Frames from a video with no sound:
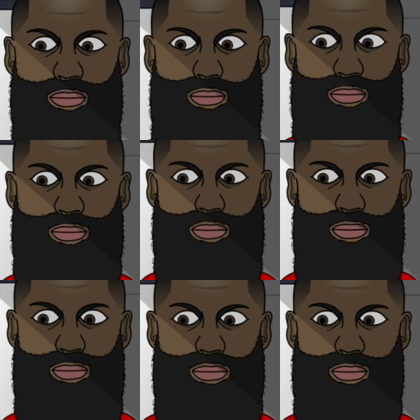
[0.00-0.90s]

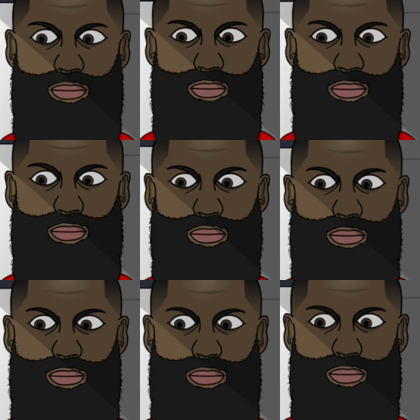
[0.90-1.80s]

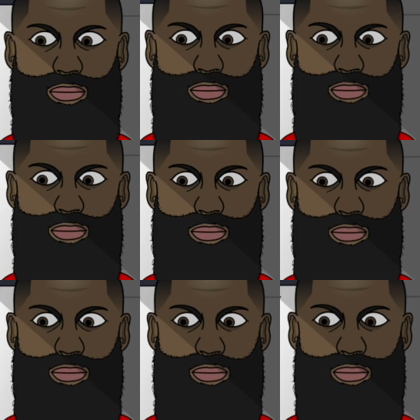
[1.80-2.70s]

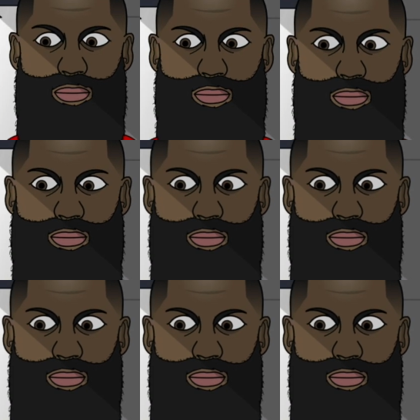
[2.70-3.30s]
(not speaking)